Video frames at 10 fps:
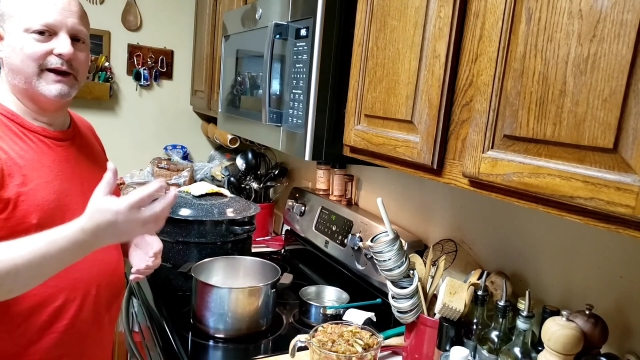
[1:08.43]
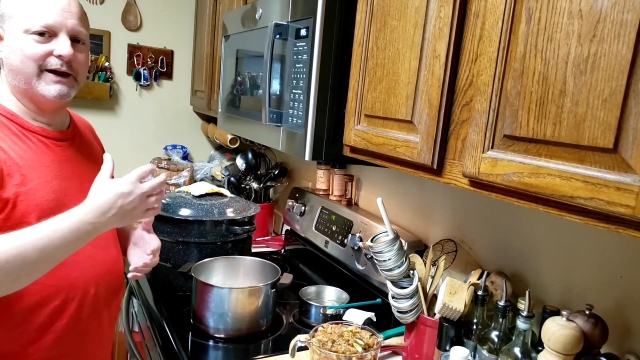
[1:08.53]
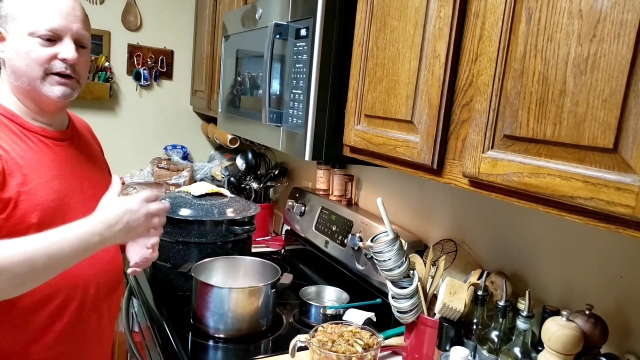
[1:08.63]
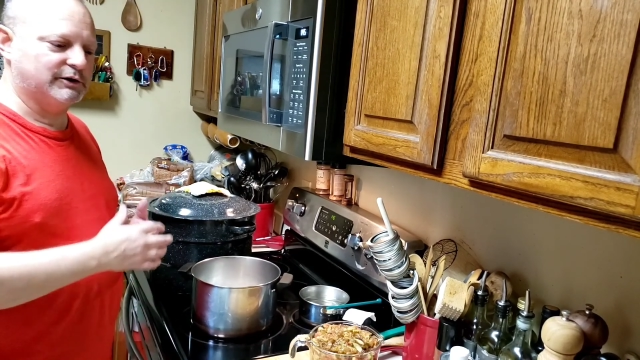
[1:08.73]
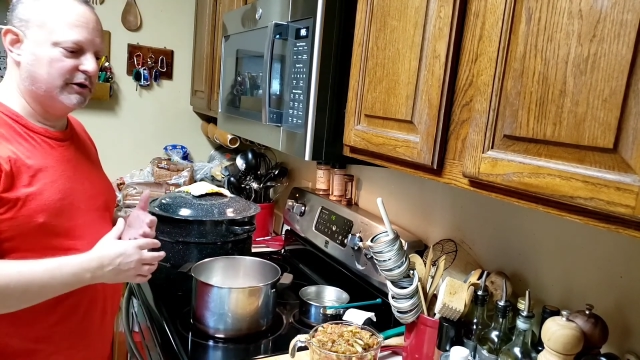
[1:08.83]
add
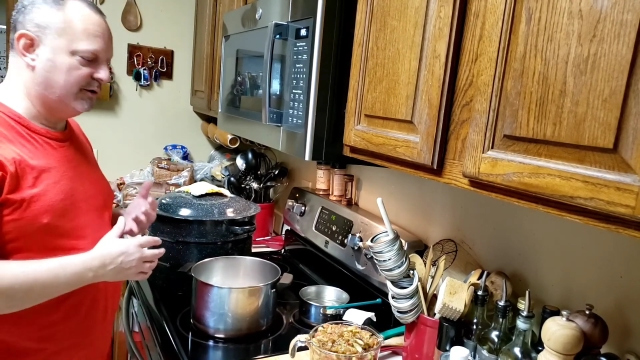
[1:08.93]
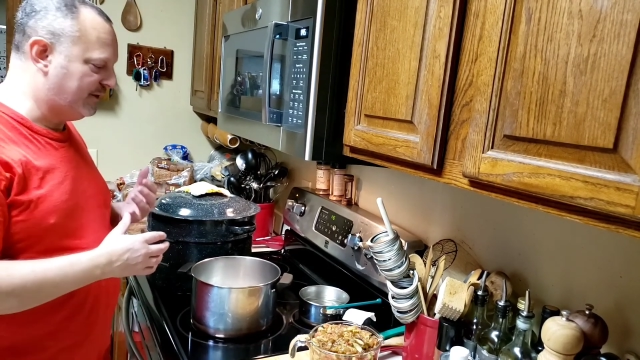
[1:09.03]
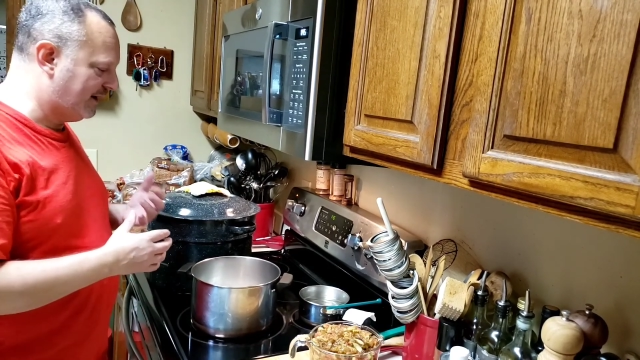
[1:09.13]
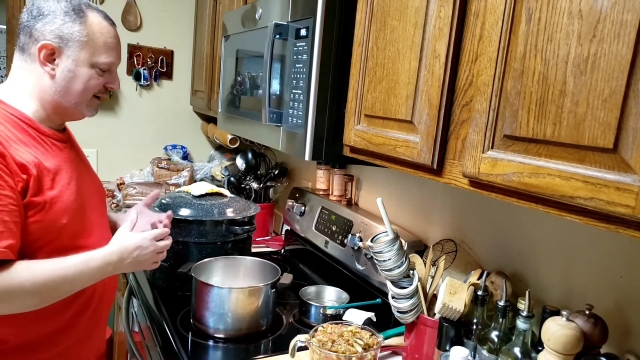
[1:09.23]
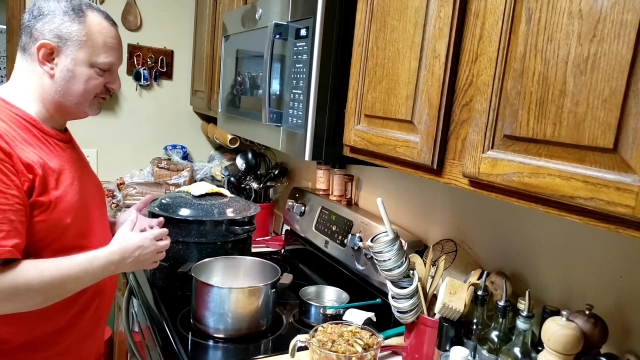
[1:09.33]
a little bit
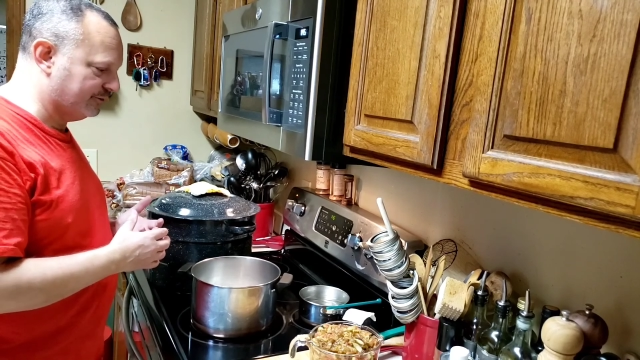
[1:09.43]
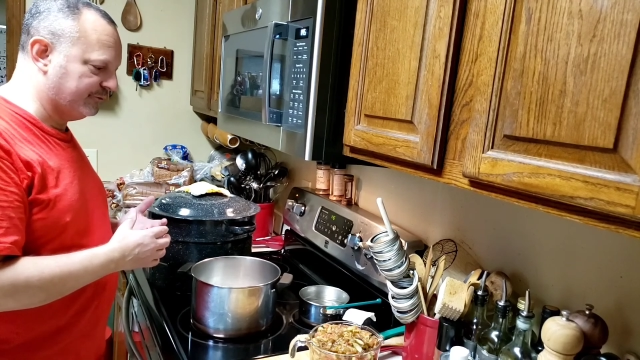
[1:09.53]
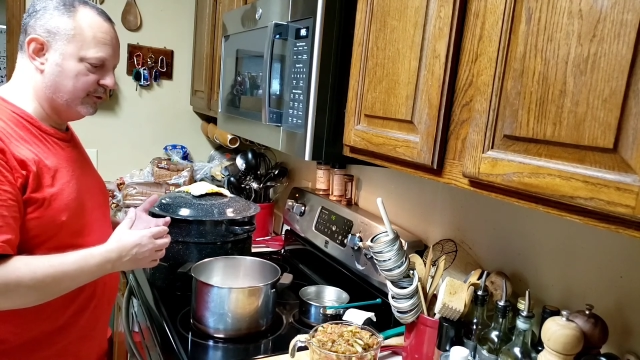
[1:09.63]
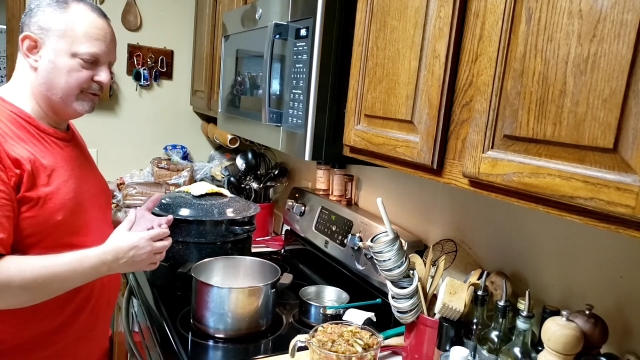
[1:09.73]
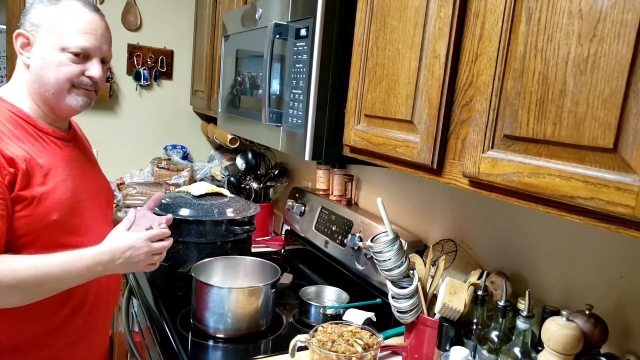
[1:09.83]
extra
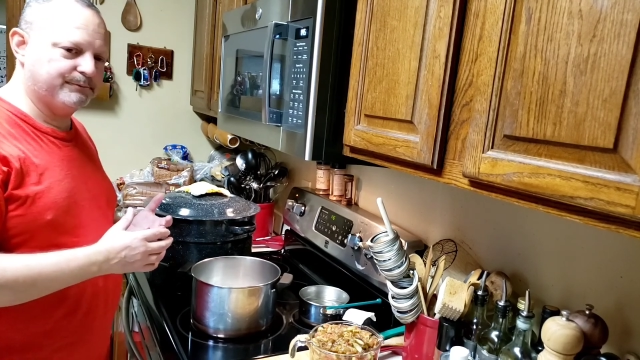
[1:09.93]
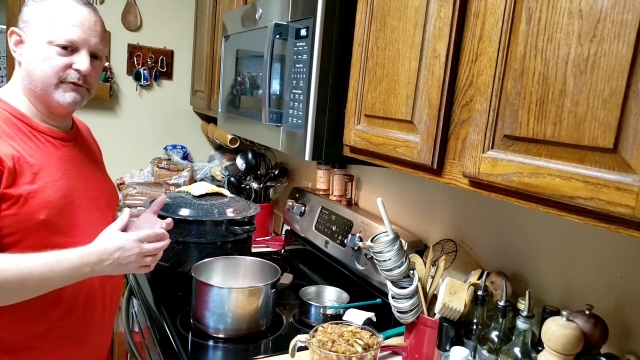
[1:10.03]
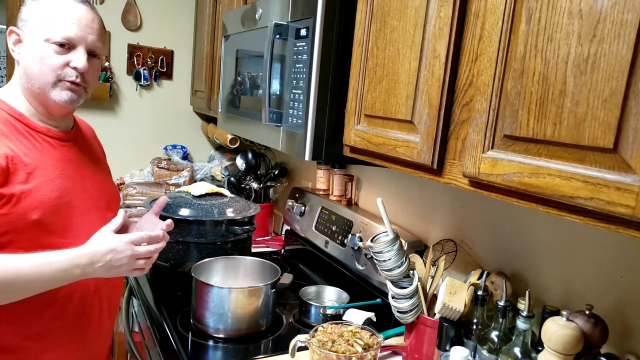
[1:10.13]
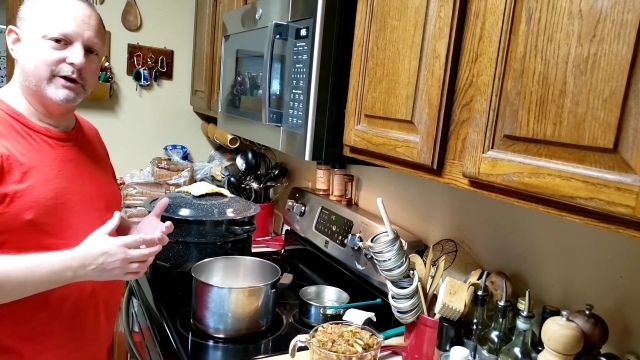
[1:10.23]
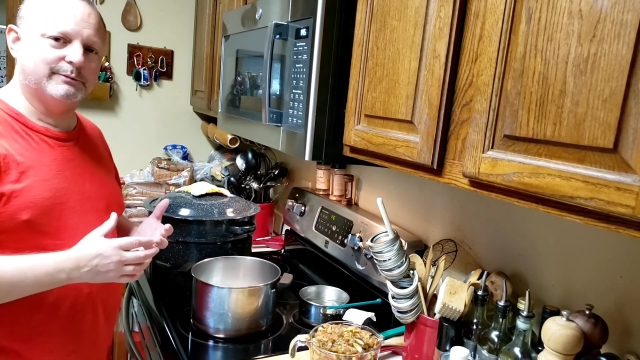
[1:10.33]
fruit to
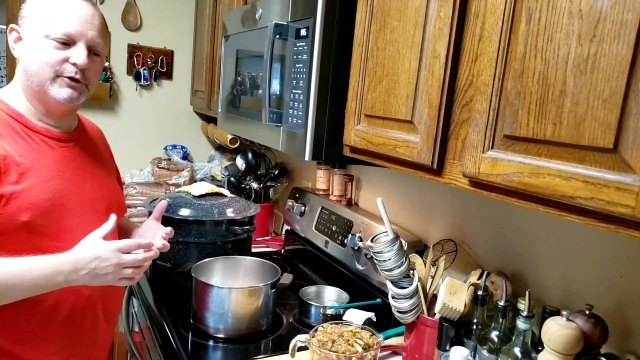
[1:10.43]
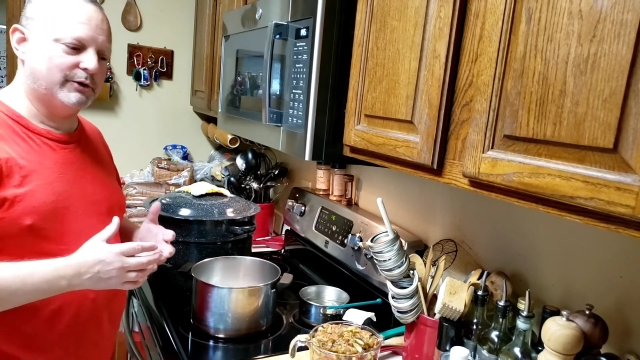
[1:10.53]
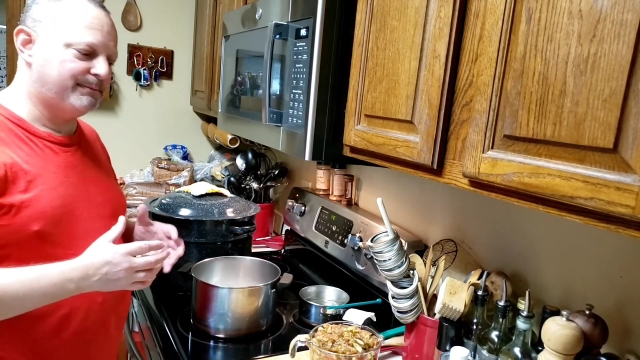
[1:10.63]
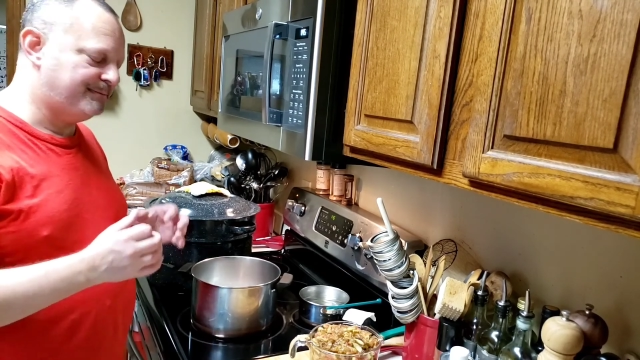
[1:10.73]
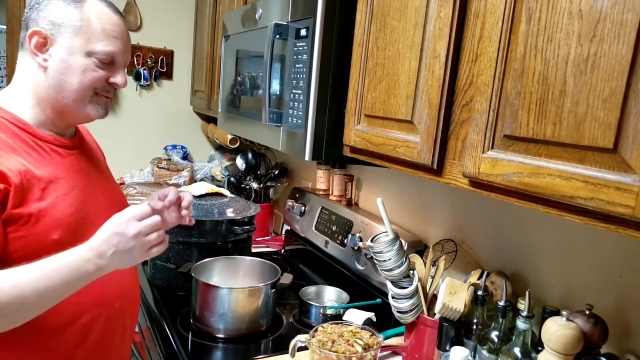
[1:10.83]
what I'm doing.